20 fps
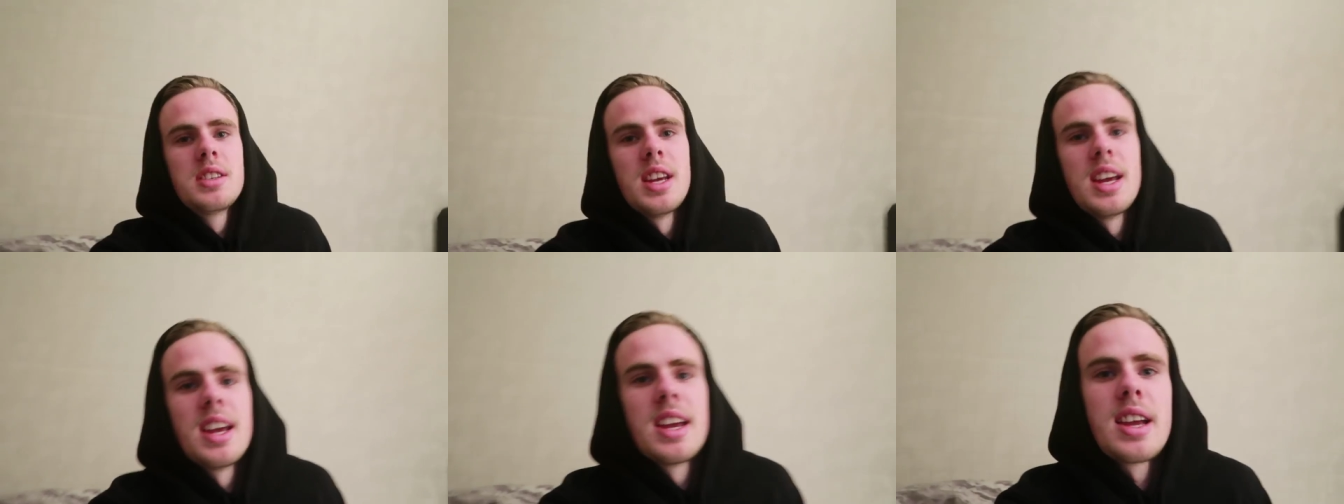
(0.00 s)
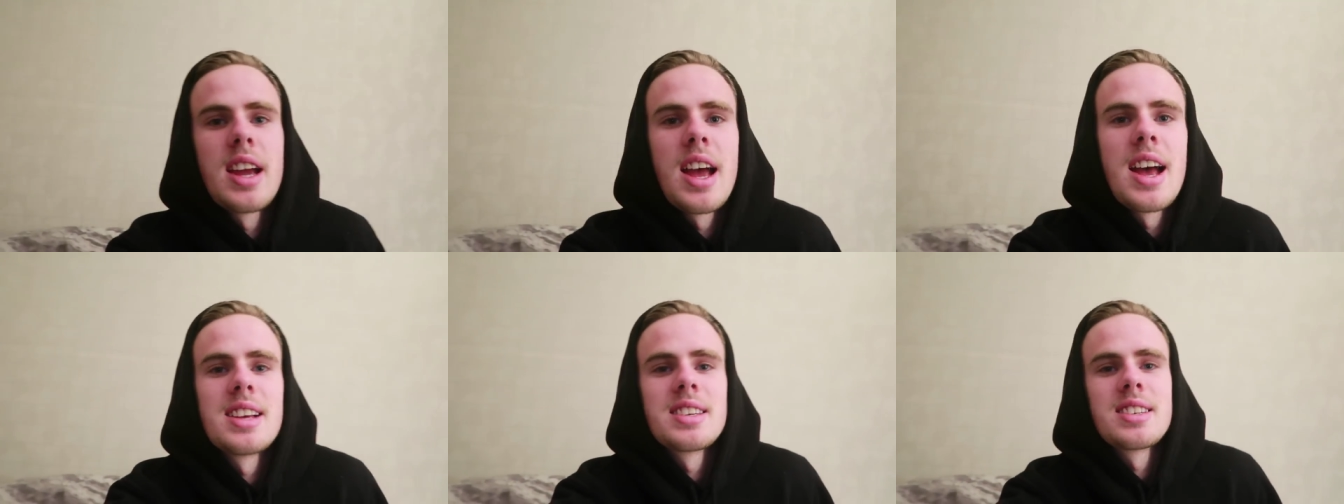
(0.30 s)
Seeing
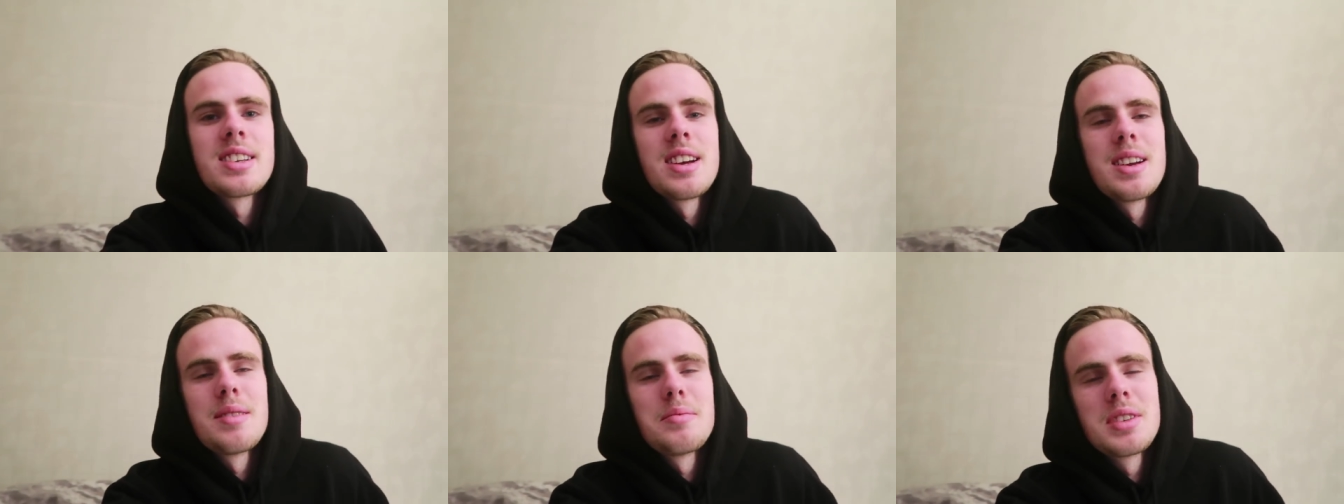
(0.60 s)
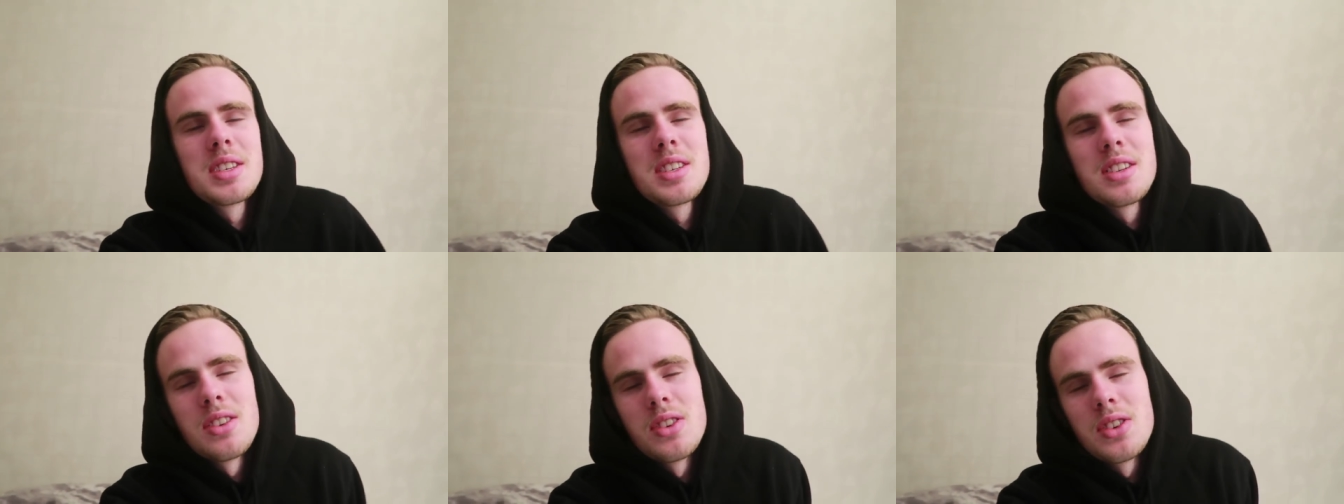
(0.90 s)
as I'm
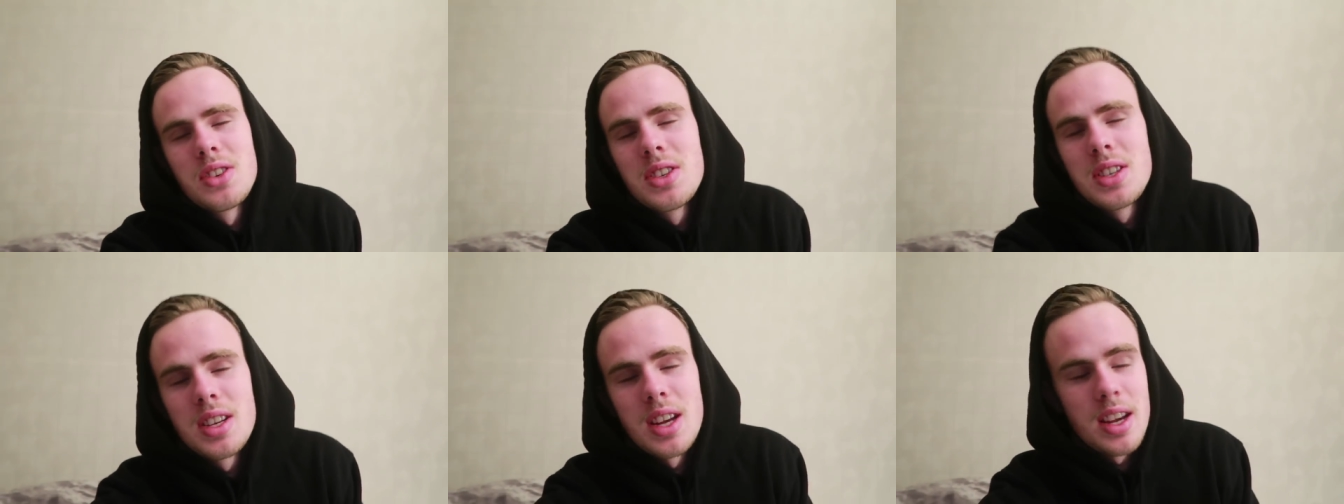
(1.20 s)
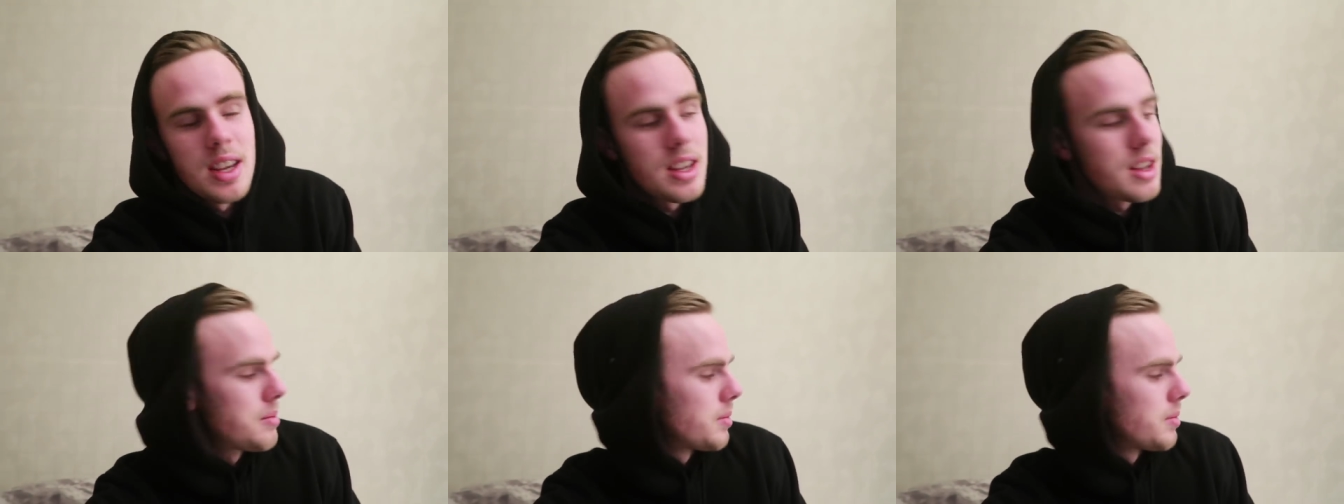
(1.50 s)
still sick,